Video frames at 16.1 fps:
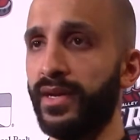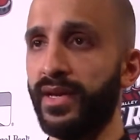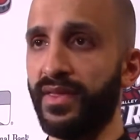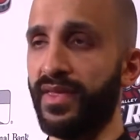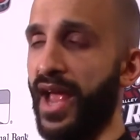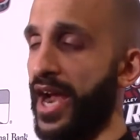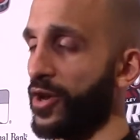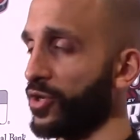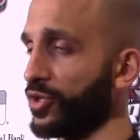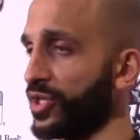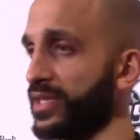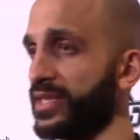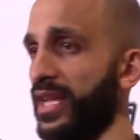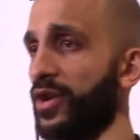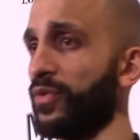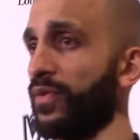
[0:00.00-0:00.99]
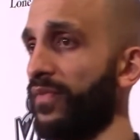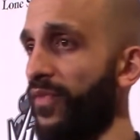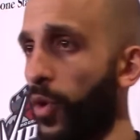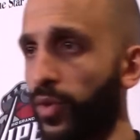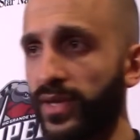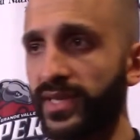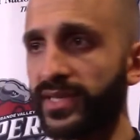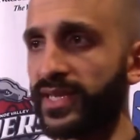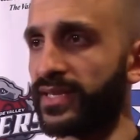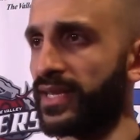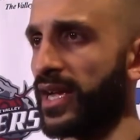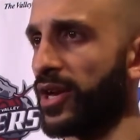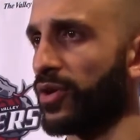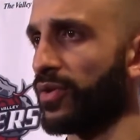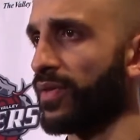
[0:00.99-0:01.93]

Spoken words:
The energy's there, the focus is there,